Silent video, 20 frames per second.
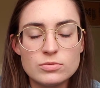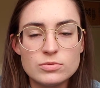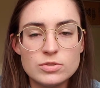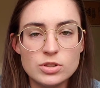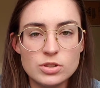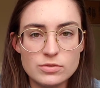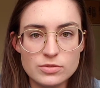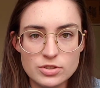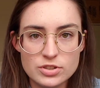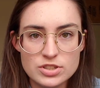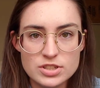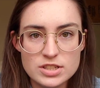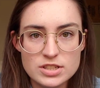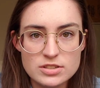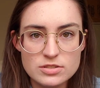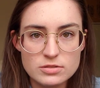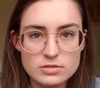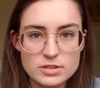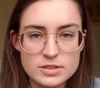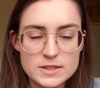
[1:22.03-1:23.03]
university
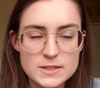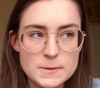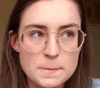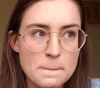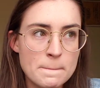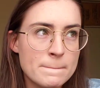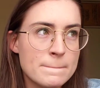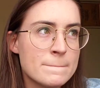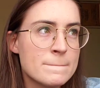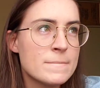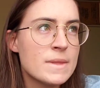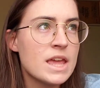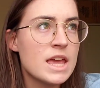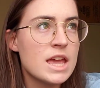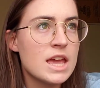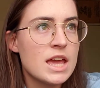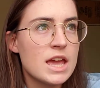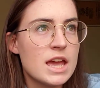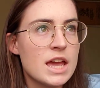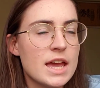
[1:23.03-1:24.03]
students.
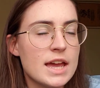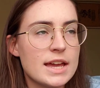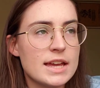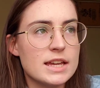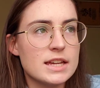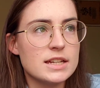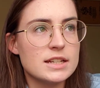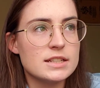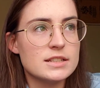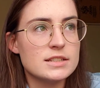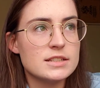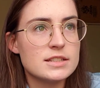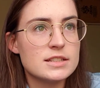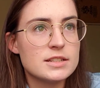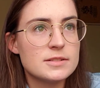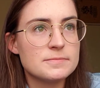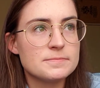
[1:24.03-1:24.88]
And